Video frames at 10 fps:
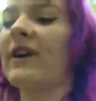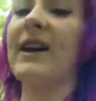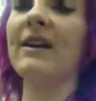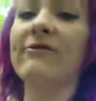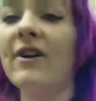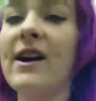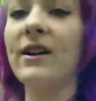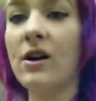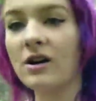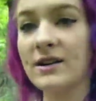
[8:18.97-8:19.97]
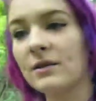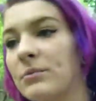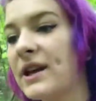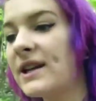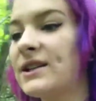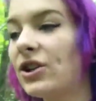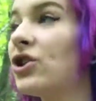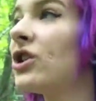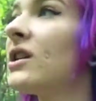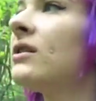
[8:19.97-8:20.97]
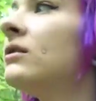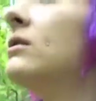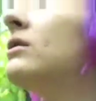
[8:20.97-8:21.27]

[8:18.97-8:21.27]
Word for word: I can't find an awesome place to chill